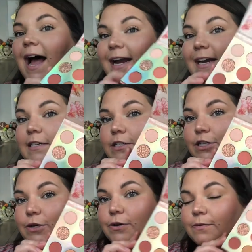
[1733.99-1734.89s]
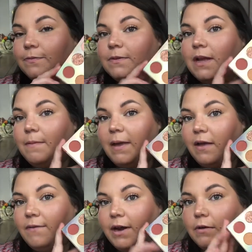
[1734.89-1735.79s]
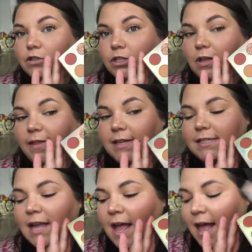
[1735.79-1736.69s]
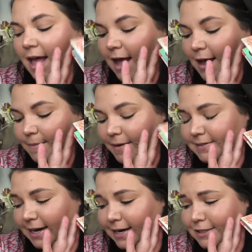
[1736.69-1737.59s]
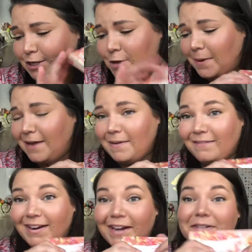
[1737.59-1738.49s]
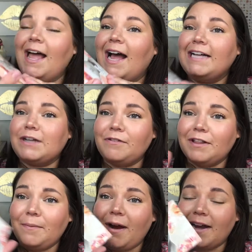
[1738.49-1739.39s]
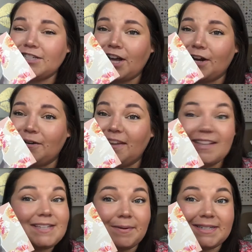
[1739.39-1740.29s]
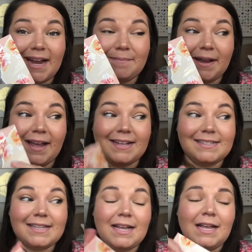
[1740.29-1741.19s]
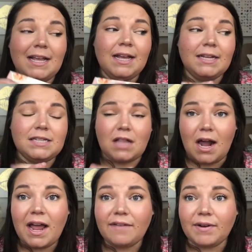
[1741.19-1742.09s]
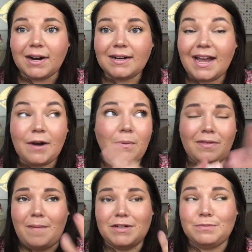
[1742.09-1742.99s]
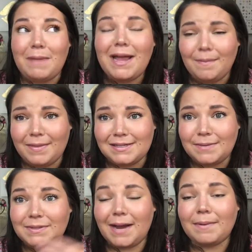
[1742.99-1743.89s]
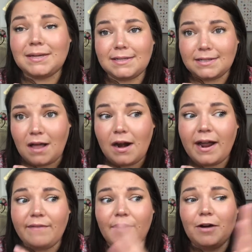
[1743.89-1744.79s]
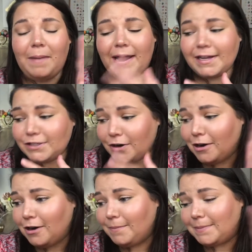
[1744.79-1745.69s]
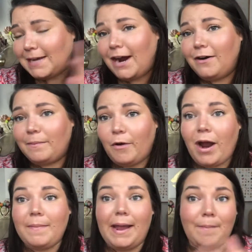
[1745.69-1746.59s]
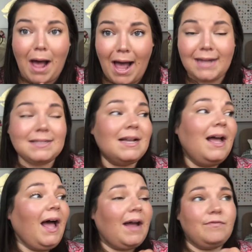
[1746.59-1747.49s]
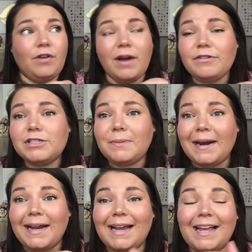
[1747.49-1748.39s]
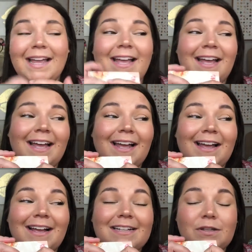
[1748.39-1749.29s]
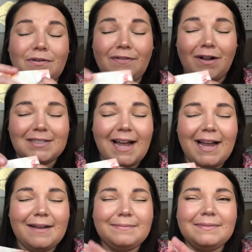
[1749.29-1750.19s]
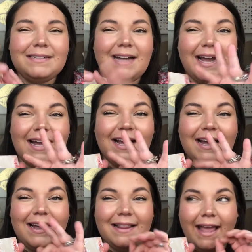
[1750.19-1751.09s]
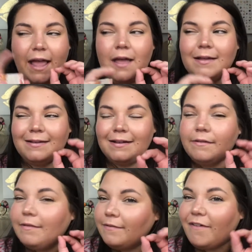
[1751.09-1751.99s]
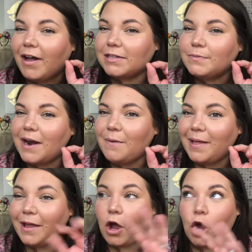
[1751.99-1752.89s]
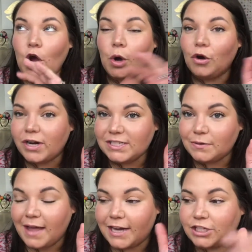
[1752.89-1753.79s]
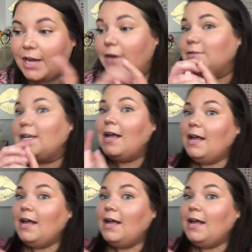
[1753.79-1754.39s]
I need to do a makeup video just on this. um, I've said it in so many of my videos, I don't really wear eyeshadow in the summertime because it's a lot of effort. I don't wear that much makeup in the summertime it's a lot of effort. My kids are home, I'm tired, I'm crabby, I'm hot, I'm forever sweating. So fall time, like fall is when I like go crazy with eyeshadows.